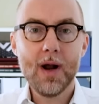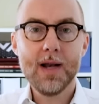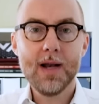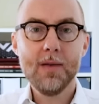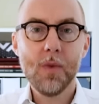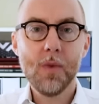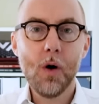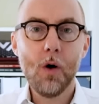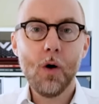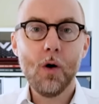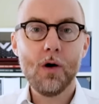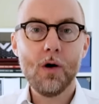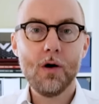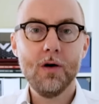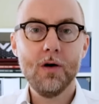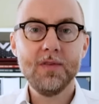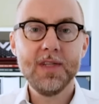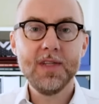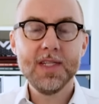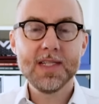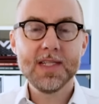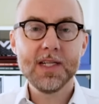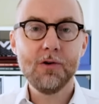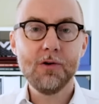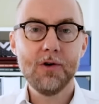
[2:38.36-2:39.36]
and more of
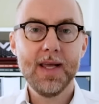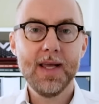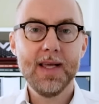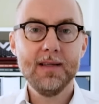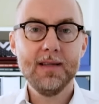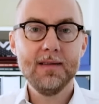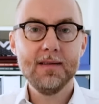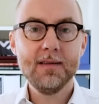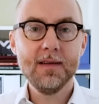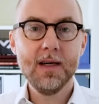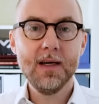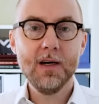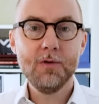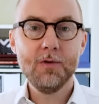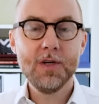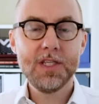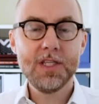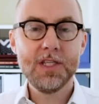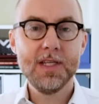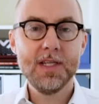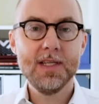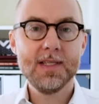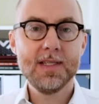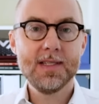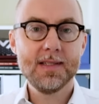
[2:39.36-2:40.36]
this grid, uh, which
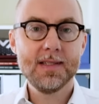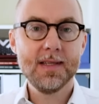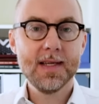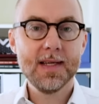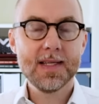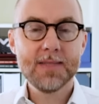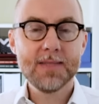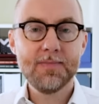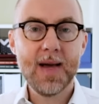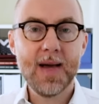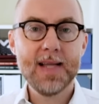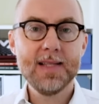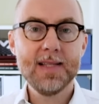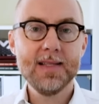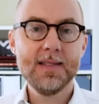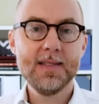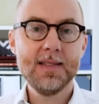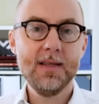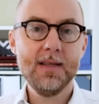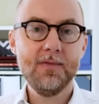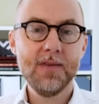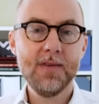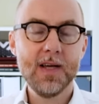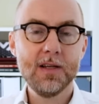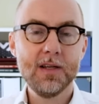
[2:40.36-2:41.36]
is
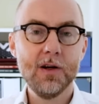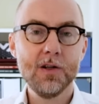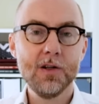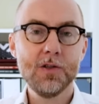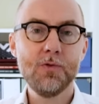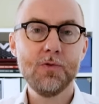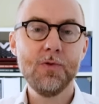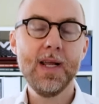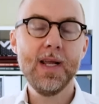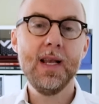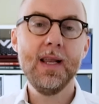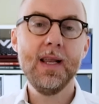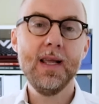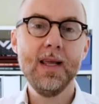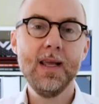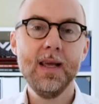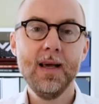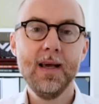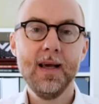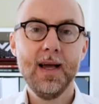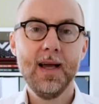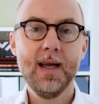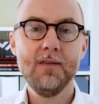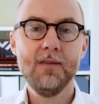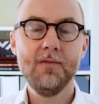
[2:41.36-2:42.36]
expensive and not really
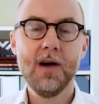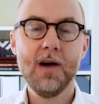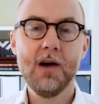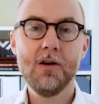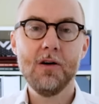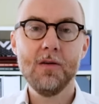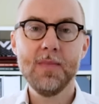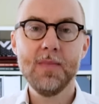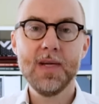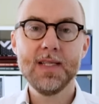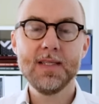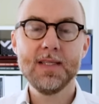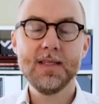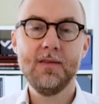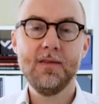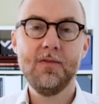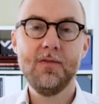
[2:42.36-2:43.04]
environmental